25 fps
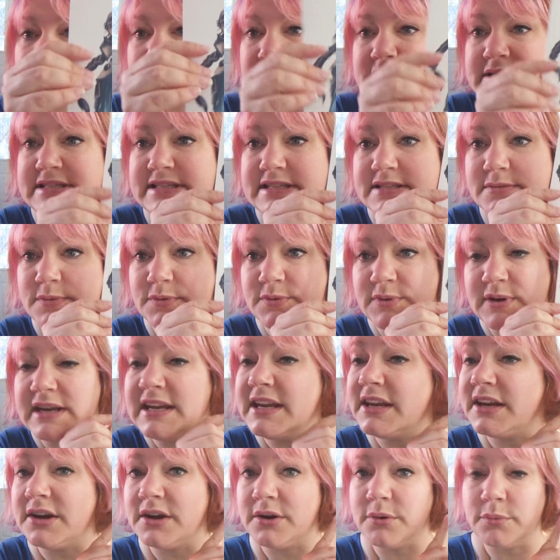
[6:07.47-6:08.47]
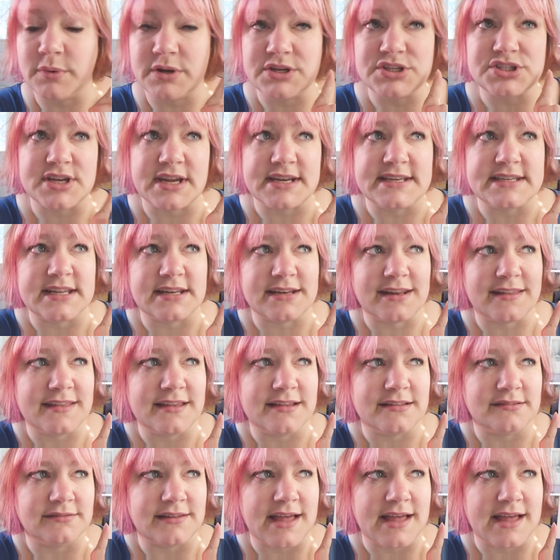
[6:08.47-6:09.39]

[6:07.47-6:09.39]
This is one right here, which I did, I think,